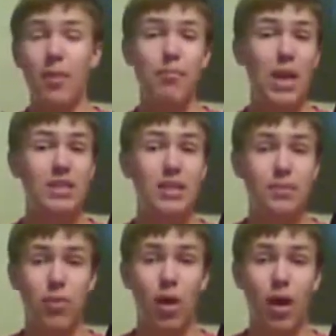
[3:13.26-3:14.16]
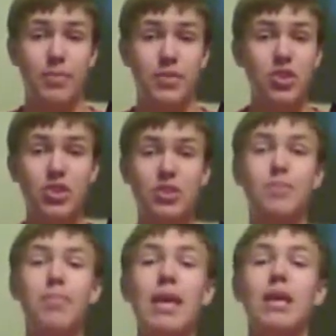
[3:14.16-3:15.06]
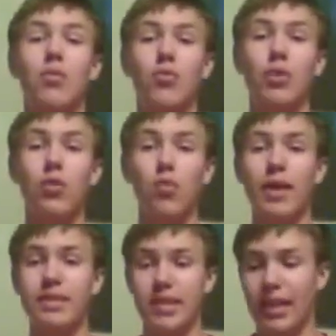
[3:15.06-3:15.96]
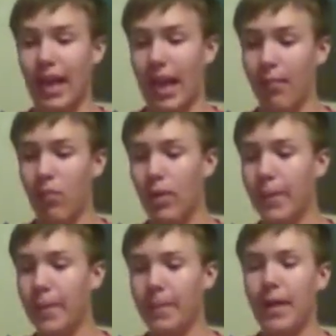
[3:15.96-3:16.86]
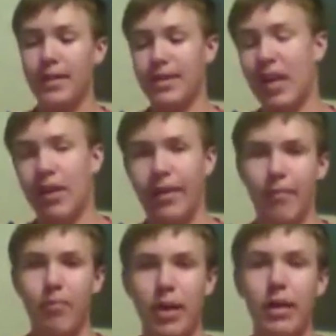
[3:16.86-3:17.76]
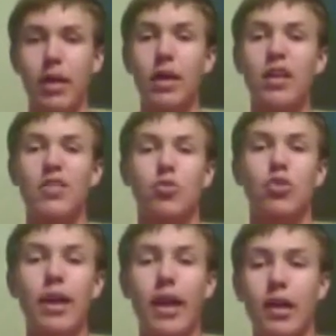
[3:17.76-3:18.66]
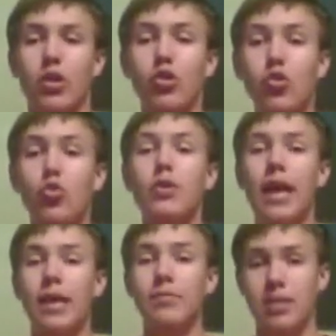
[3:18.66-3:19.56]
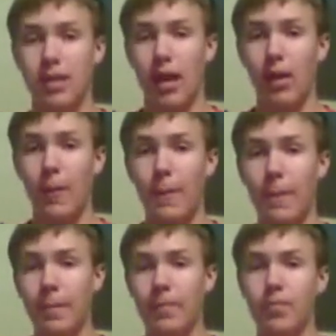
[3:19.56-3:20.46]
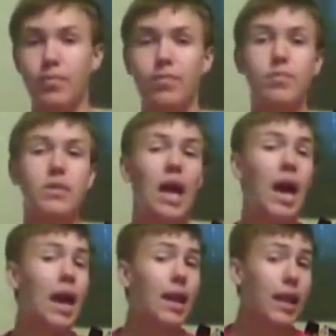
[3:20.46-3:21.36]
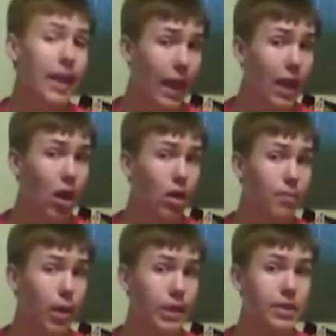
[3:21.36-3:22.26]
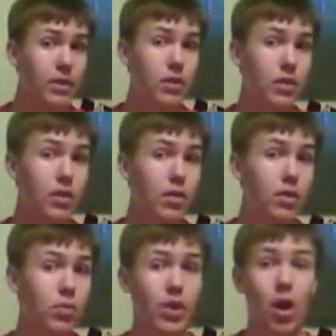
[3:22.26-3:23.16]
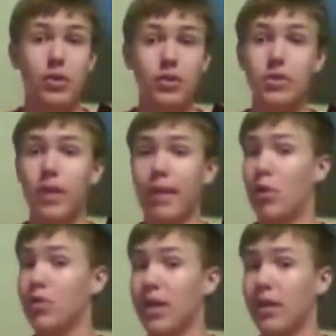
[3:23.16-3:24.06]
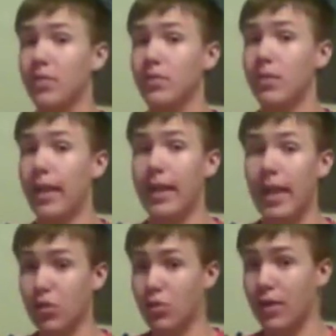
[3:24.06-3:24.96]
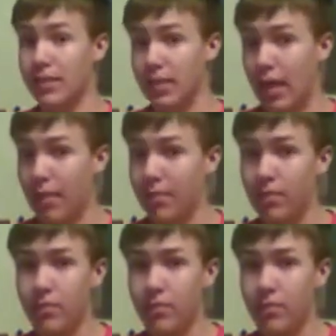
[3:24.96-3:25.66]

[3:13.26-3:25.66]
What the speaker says: basic props. Just make it a real racing game. Well, not the entire game, but they're trying to add a new game style. Kind of like AR, but with cars and motorcycles, like an actual racing game.